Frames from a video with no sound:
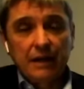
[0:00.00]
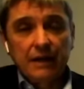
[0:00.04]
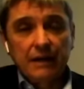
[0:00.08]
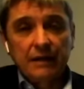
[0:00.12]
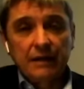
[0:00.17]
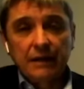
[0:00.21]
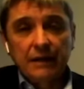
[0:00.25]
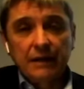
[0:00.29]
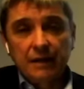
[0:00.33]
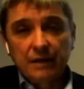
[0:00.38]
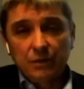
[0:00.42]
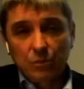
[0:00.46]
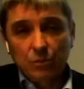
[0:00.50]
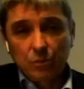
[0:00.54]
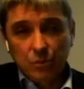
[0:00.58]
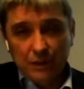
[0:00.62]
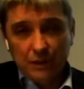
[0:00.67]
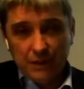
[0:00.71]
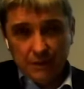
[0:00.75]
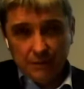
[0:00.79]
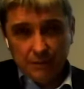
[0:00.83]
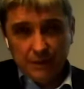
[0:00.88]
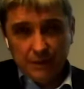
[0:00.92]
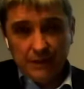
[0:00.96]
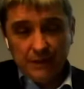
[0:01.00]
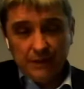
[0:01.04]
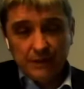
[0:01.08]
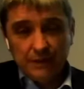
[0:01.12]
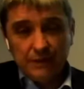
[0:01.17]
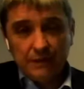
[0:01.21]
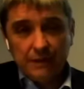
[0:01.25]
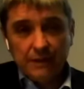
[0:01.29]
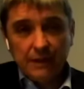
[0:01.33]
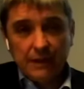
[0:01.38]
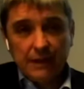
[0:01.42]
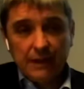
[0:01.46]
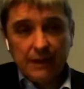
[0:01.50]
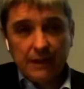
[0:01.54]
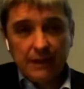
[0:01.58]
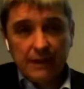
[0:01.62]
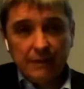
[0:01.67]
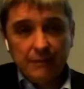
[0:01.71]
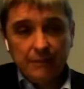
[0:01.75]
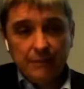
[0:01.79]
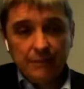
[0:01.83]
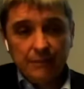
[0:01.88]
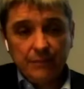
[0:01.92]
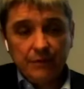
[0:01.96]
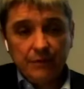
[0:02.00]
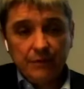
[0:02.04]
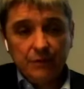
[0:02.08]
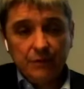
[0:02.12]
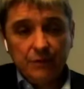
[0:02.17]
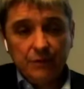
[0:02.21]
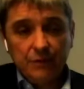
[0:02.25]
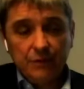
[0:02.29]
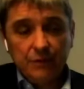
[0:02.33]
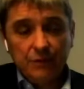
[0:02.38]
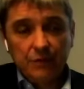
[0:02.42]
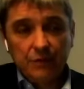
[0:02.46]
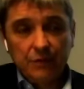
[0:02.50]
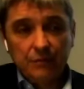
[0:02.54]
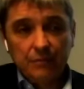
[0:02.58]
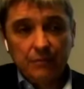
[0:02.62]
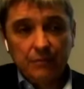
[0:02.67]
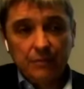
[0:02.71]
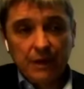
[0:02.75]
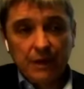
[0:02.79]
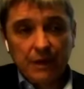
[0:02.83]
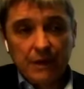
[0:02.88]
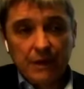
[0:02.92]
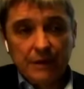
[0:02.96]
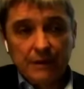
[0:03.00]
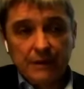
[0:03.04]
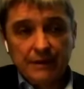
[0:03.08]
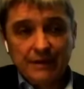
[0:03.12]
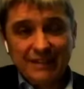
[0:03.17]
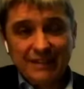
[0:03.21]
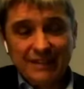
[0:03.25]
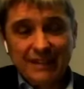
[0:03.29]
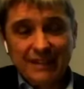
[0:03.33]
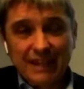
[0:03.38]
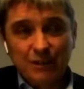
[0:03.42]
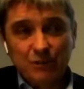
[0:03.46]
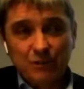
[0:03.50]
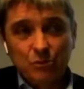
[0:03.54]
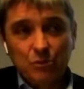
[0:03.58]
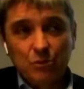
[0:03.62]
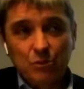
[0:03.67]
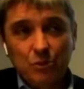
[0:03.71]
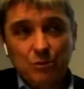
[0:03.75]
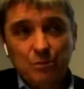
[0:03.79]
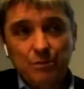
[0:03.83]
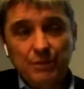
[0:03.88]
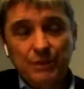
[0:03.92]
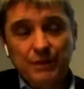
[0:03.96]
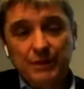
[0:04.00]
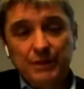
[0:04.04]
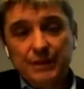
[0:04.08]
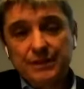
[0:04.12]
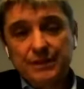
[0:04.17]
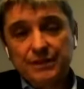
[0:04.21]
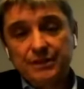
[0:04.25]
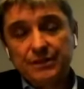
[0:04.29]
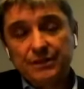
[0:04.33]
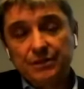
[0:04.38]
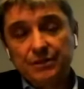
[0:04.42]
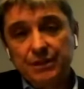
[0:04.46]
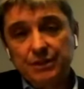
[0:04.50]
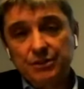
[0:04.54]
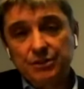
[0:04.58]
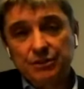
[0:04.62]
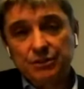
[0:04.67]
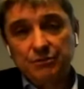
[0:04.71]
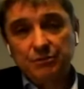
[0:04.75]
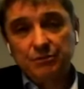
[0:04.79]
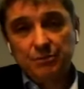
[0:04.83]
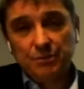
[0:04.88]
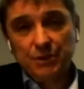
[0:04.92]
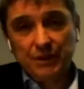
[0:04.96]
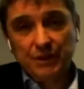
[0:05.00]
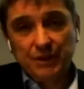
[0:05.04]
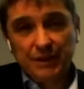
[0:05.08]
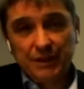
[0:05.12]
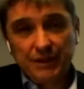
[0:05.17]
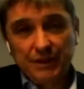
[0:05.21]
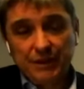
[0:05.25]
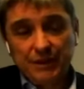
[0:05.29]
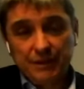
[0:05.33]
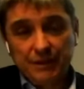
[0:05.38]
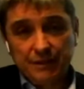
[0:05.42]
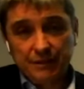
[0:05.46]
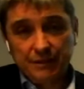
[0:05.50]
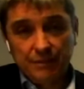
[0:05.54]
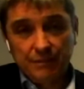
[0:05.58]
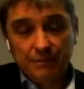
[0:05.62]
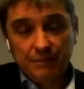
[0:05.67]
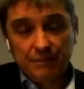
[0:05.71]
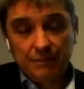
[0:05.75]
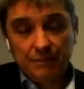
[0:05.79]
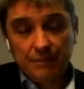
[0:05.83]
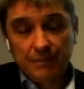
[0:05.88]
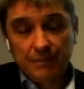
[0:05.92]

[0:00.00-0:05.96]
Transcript: I think it will be. You know, and that won't be necessarily driven by anything